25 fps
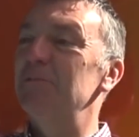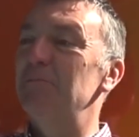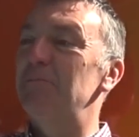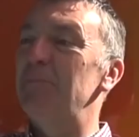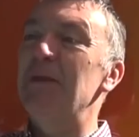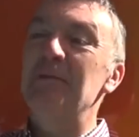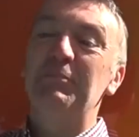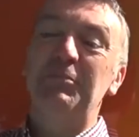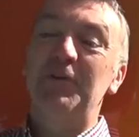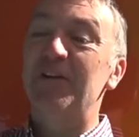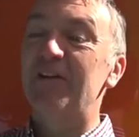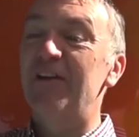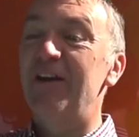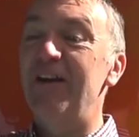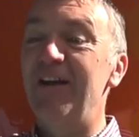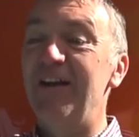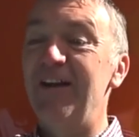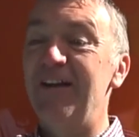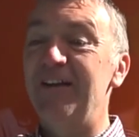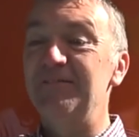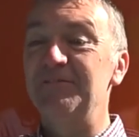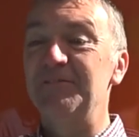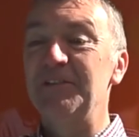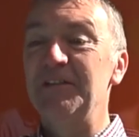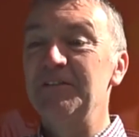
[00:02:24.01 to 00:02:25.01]
the people are
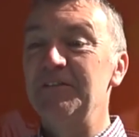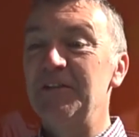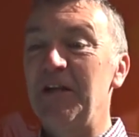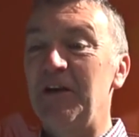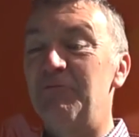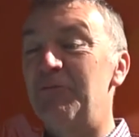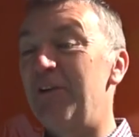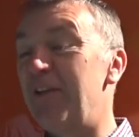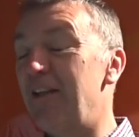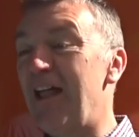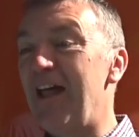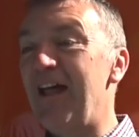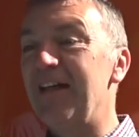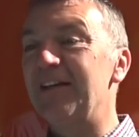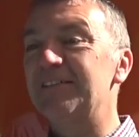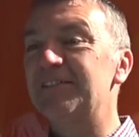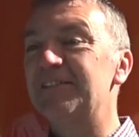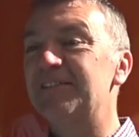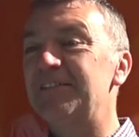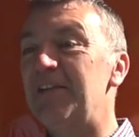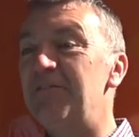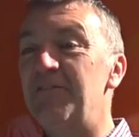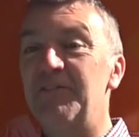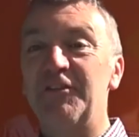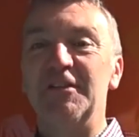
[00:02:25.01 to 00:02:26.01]
great. I'm
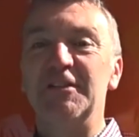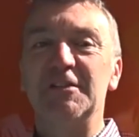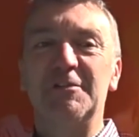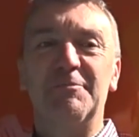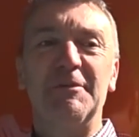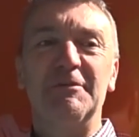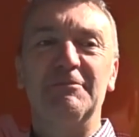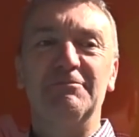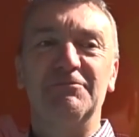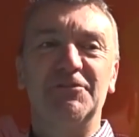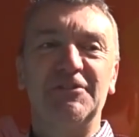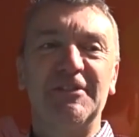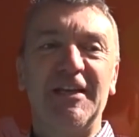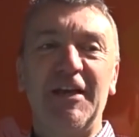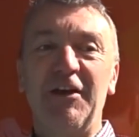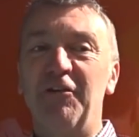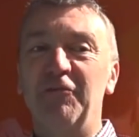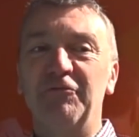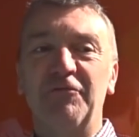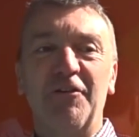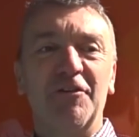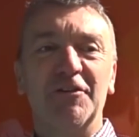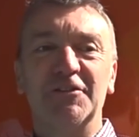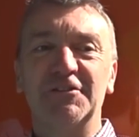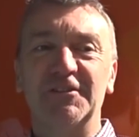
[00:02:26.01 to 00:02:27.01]
relaxed. Everything's been set up
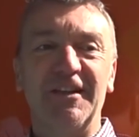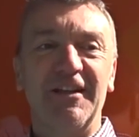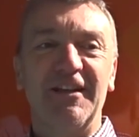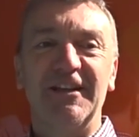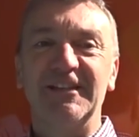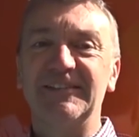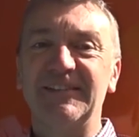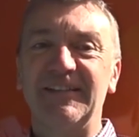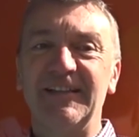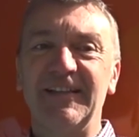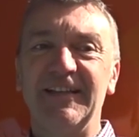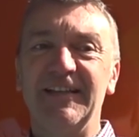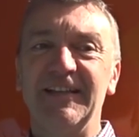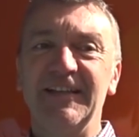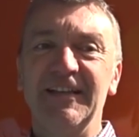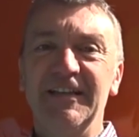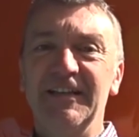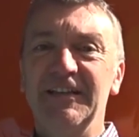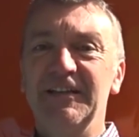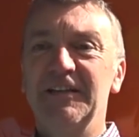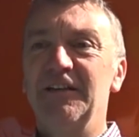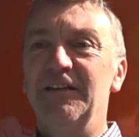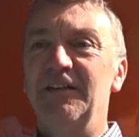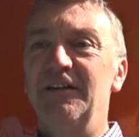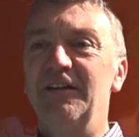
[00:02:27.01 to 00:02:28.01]
for us nicely.
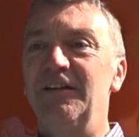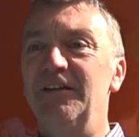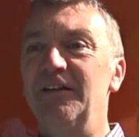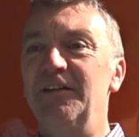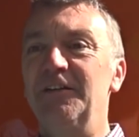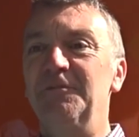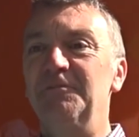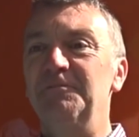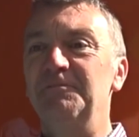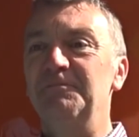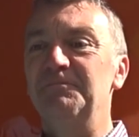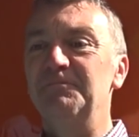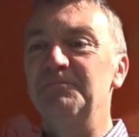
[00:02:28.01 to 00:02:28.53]
Um,